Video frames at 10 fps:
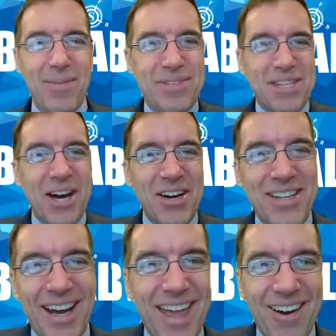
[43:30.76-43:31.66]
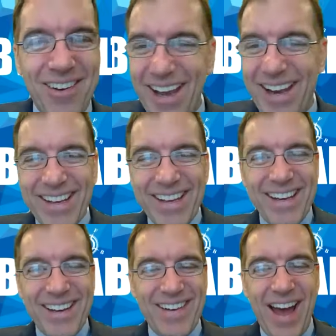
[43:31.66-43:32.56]
I'm stoked. I can't wait.
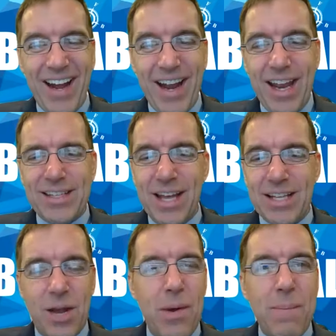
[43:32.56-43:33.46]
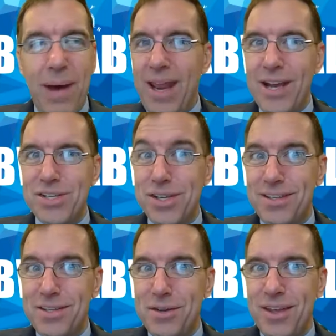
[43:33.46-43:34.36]
Right on. And it sounds like we might actually get
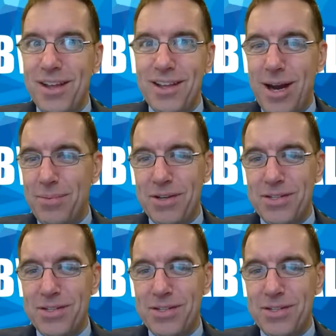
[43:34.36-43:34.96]
to do the helicopter.